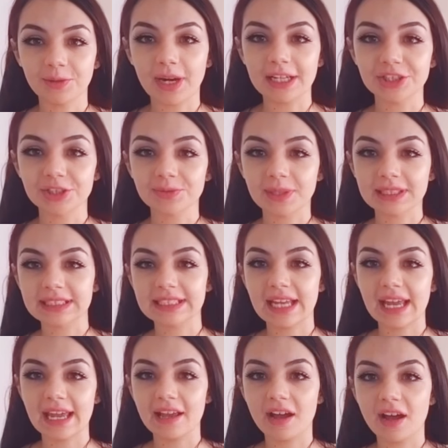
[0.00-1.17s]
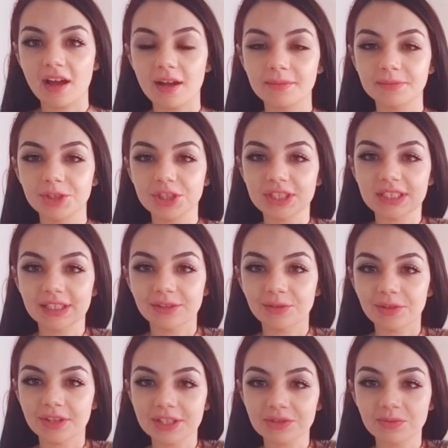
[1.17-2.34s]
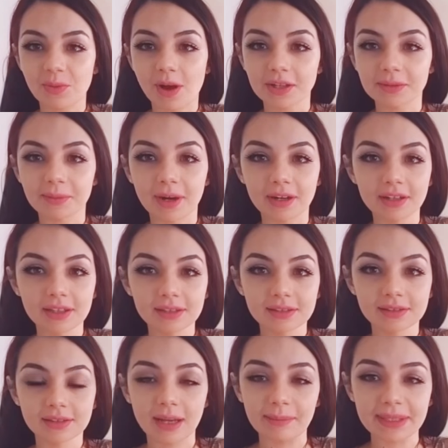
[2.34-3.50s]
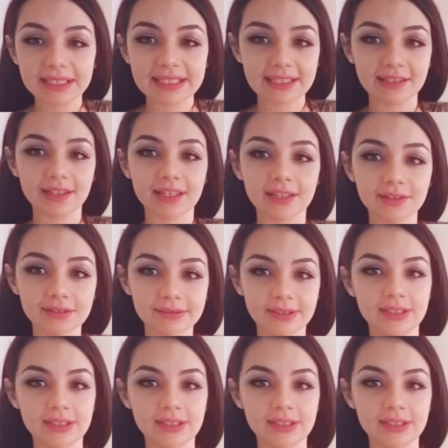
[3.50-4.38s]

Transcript: I just wanna say, um, just ignore this watermark on my ceiling.